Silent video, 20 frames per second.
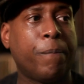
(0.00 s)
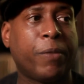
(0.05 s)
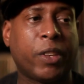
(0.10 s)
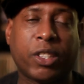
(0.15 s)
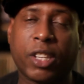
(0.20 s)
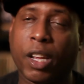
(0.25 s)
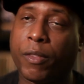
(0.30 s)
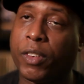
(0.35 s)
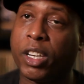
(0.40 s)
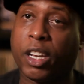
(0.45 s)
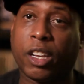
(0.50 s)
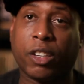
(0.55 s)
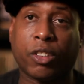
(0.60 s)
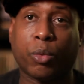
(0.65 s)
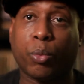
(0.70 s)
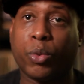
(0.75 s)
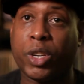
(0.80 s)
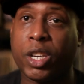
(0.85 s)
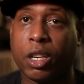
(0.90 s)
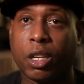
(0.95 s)
seven days a
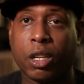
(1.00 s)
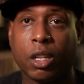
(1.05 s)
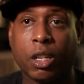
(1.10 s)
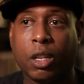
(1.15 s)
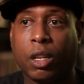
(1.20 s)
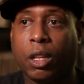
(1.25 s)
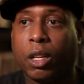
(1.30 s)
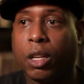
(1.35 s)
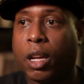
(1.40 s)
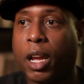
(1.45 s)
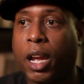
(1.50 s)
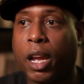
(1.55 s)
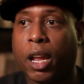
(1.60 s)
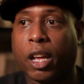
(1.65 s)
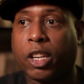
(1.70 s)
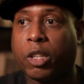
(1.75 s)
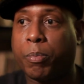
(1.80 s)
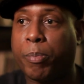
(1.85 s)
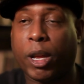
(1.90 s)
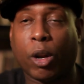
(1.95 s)
week, and
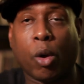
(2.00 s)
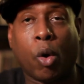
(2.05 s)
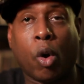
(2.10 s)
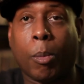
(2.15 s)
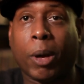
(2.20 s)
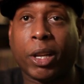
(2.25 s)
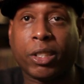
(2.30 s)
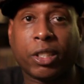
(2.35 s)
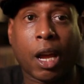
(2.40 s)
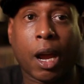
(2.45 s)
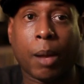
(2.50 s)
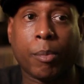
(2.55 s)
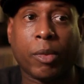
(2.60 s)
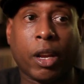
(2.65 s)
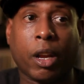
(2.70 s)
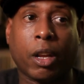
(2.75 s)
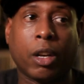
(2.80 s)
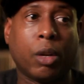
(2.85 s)
I spent all my time there.